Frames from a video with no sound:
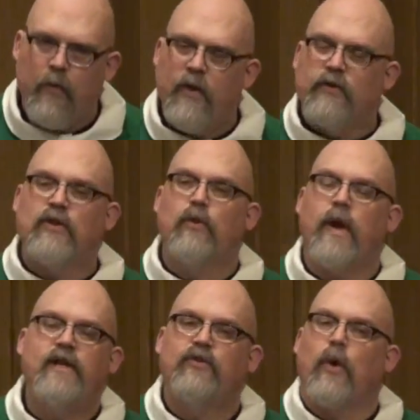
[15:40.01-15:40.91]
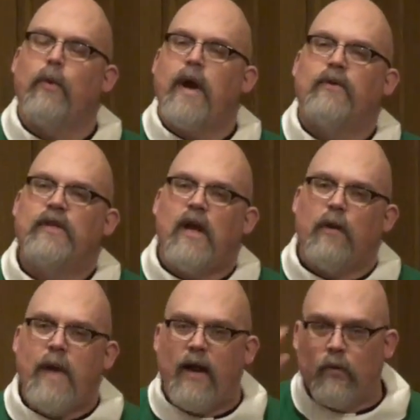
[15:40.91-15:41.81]
There's this great story when I was a
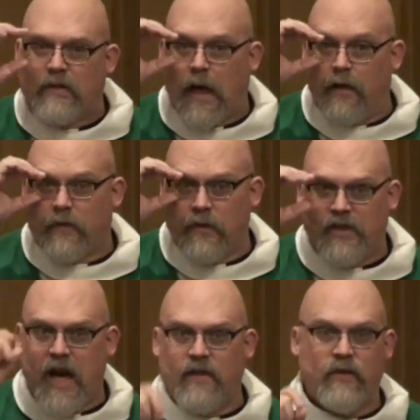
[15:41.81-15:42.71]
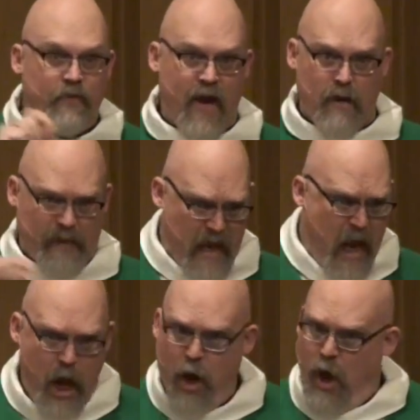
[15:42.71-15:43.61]
young man in Wisconsin. The Jansen
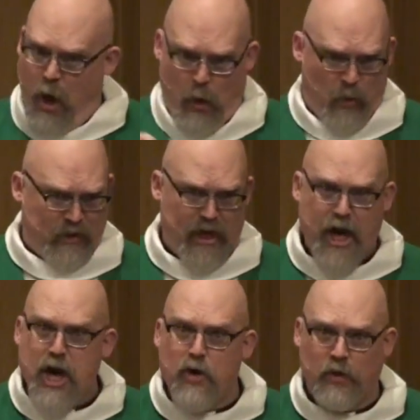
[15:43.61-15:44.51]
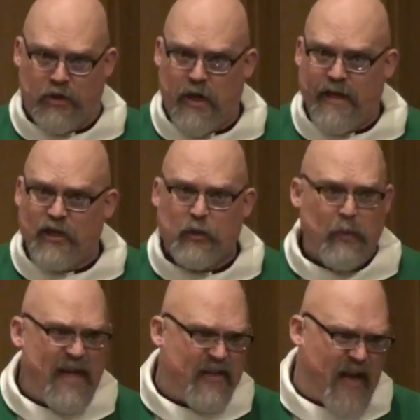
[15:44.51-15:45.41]
family was huge in
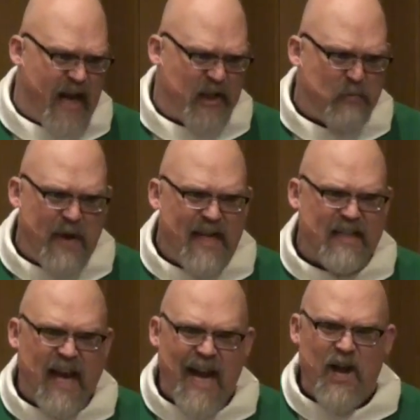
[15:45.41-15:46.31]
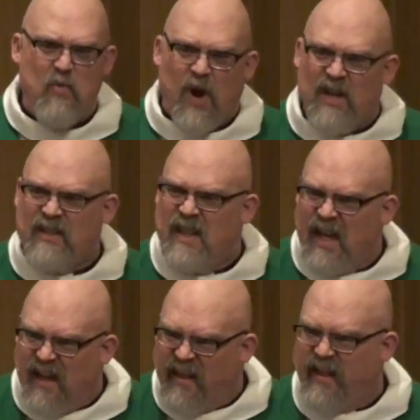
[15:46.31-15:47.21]
speed skating. Speed skating was
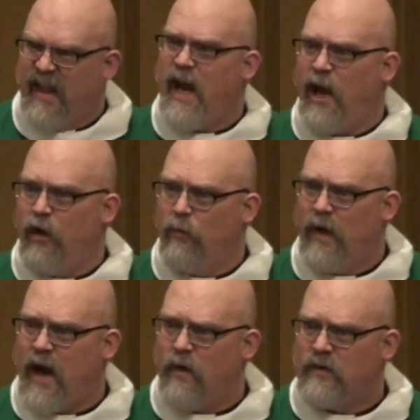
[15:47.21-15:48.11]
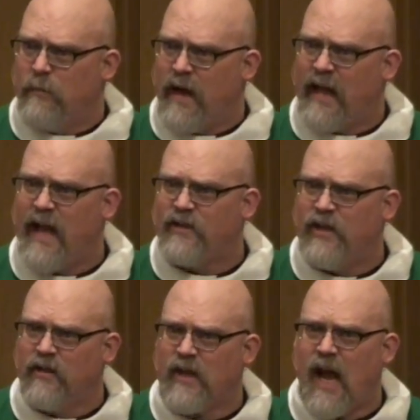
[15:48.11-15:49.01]
the thing when I was in my last
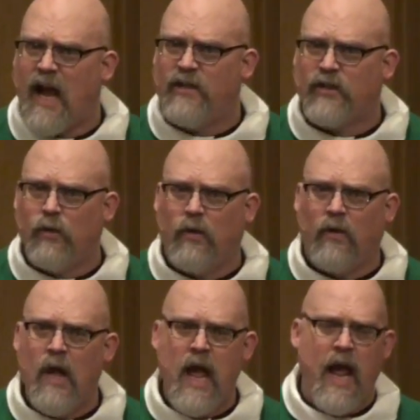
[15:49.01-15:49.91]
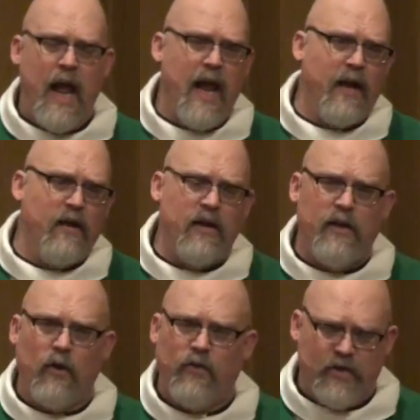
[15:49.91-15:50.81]
years of high school. And,
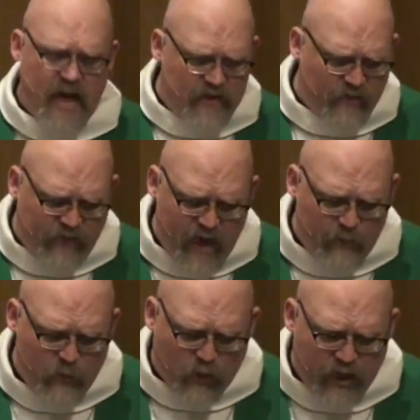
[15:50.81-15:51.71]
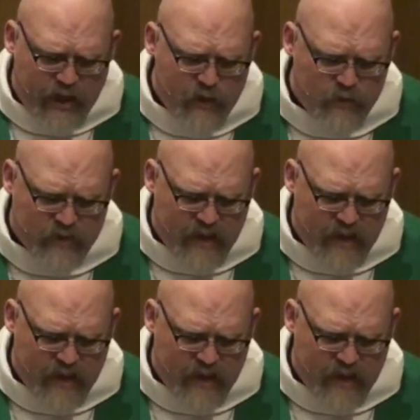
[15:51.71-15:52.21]
you know, the Jansen family were huge